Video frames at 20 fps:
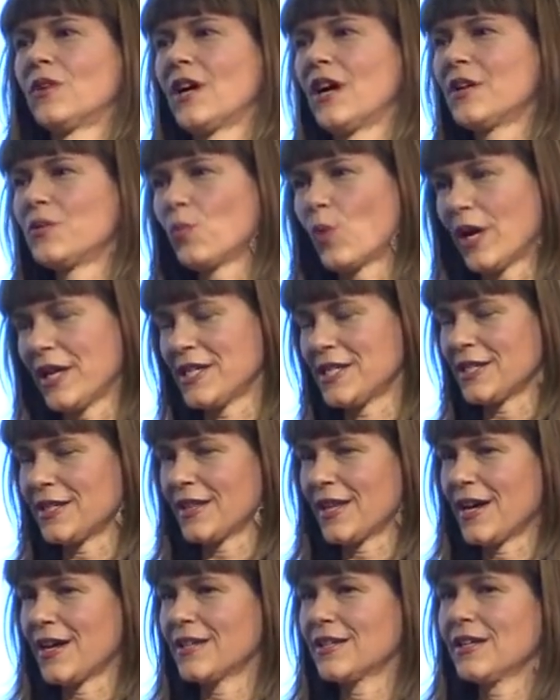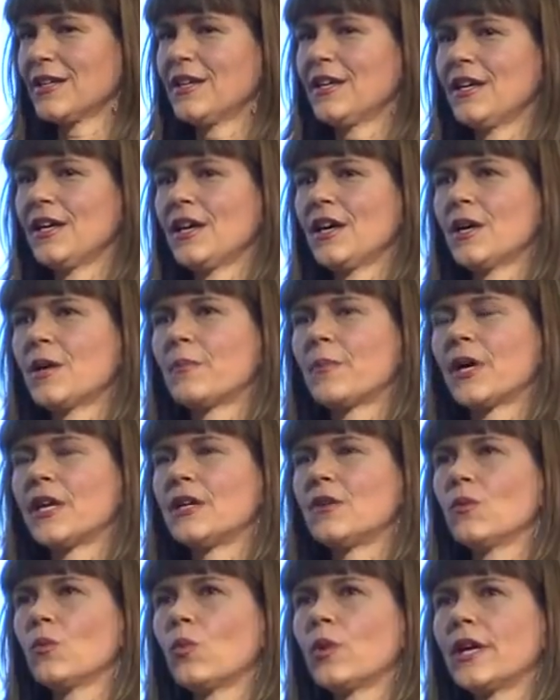unwinding that.
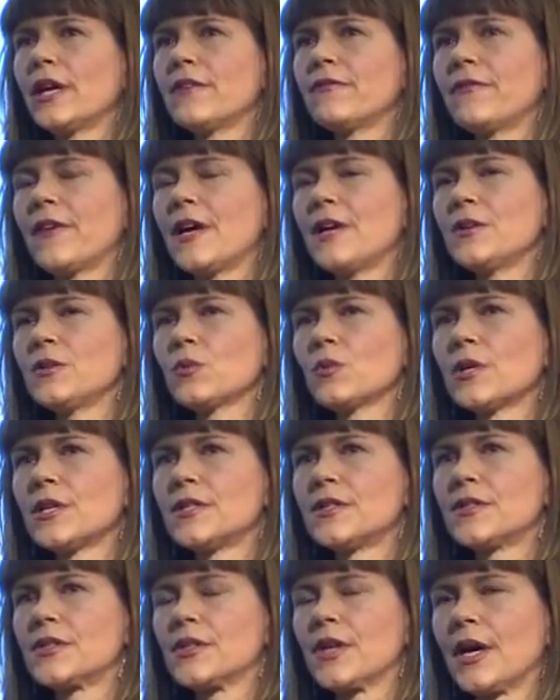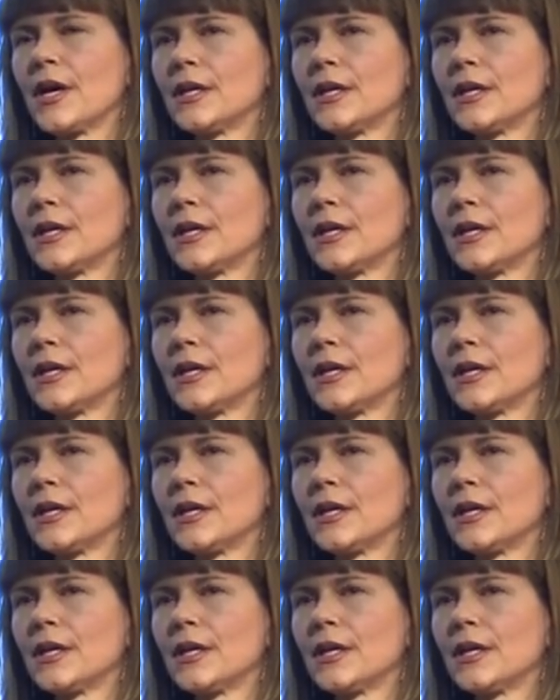But what I found was